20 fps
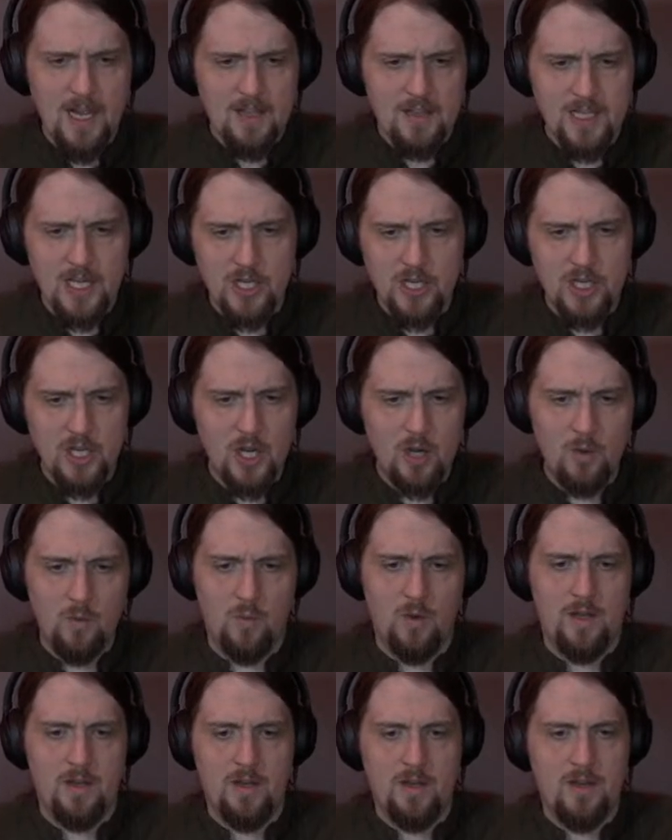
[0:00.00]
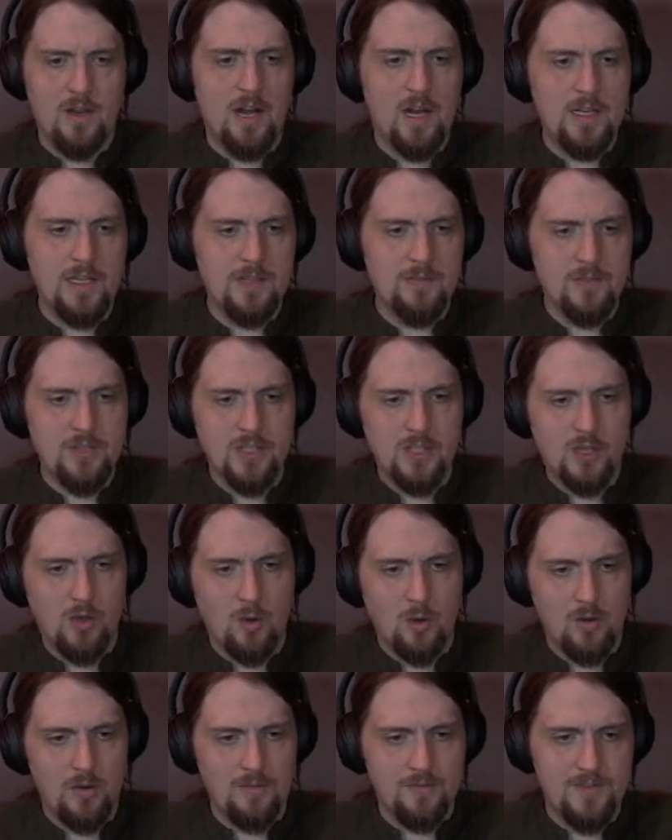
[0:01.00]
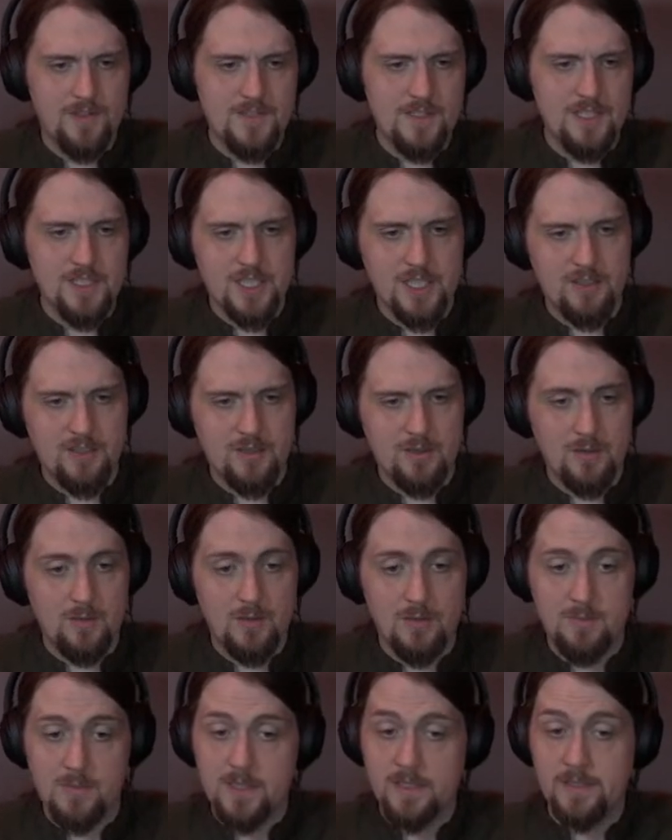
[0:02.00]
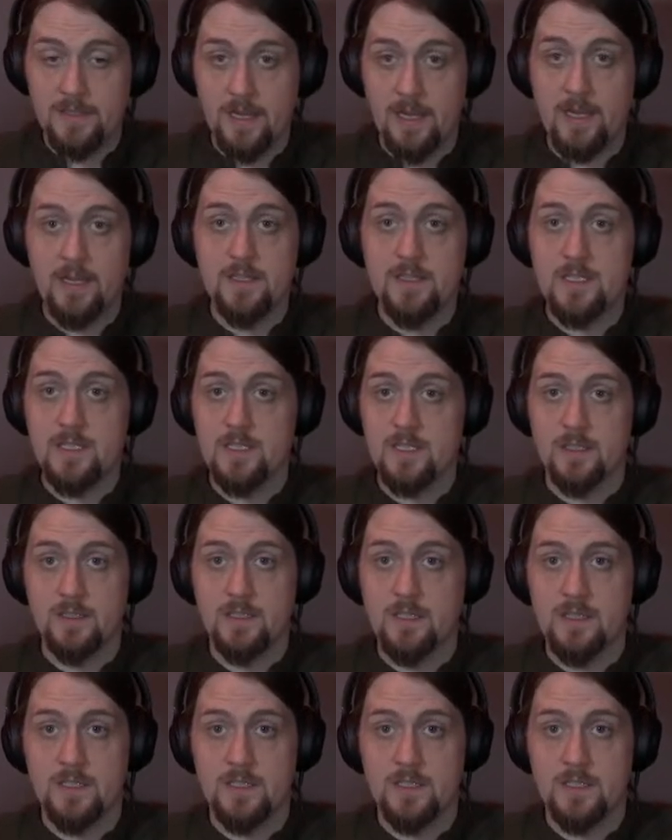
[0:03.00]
That no one, not even the court physician who had been hastily